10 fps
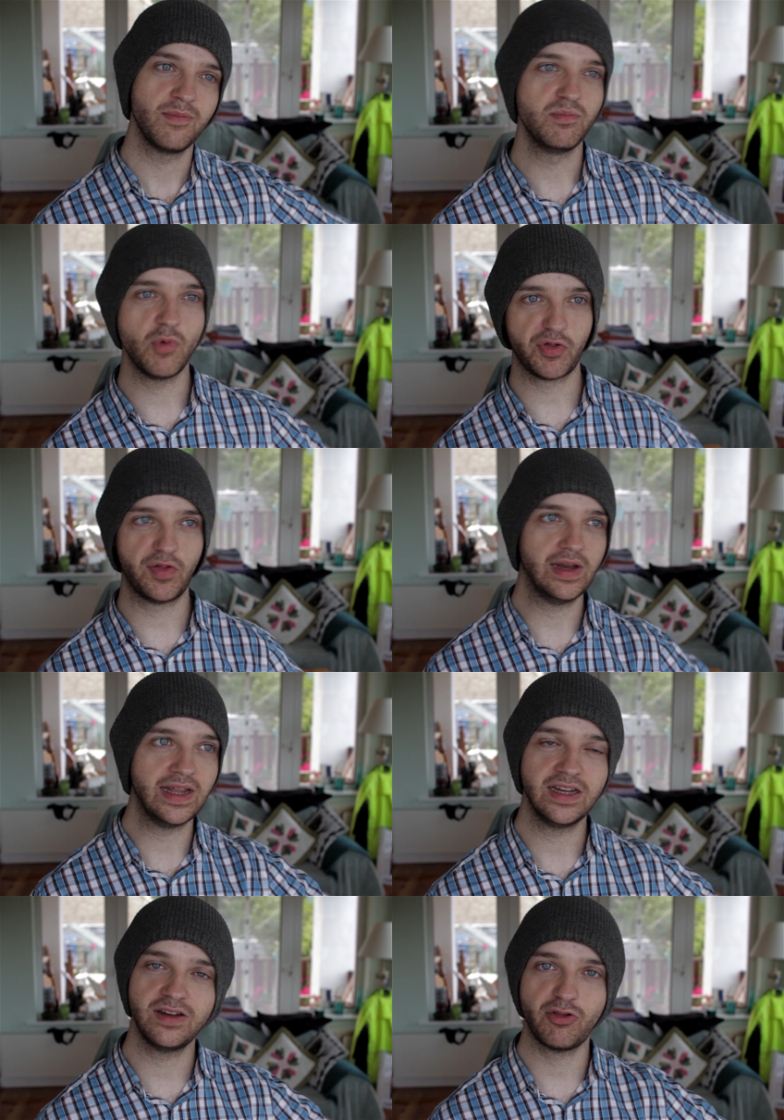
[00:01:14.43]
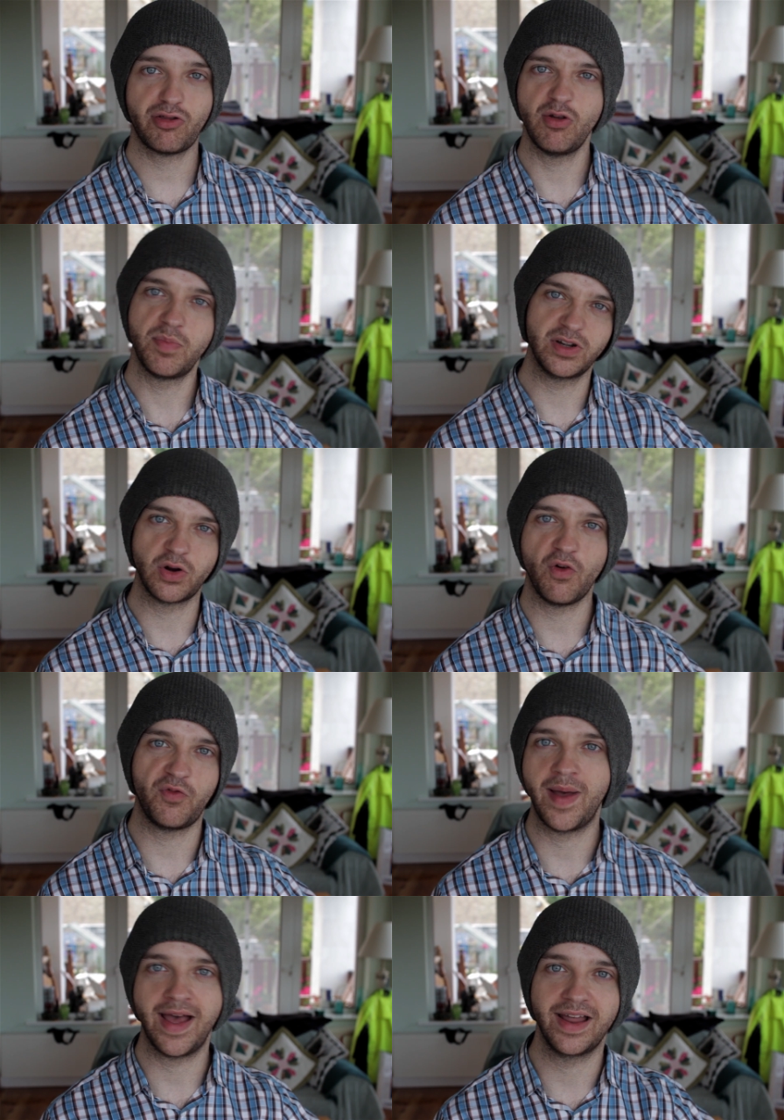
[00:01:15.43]
muscly super
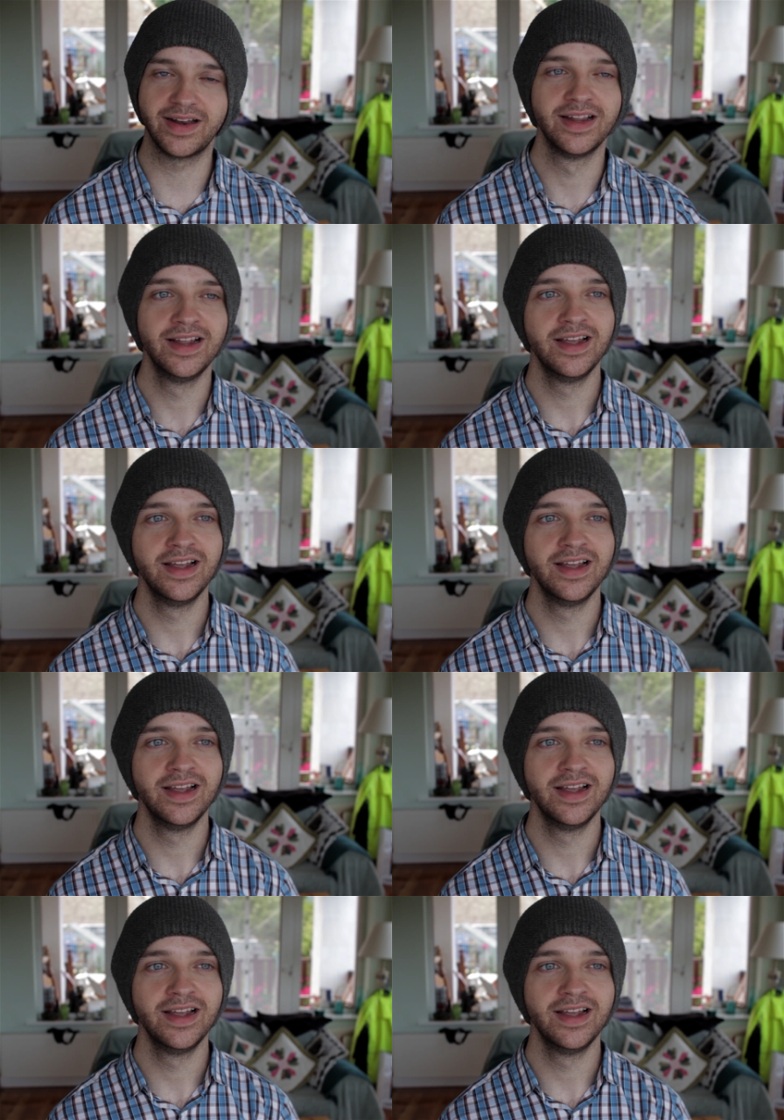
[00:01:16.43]
tough man.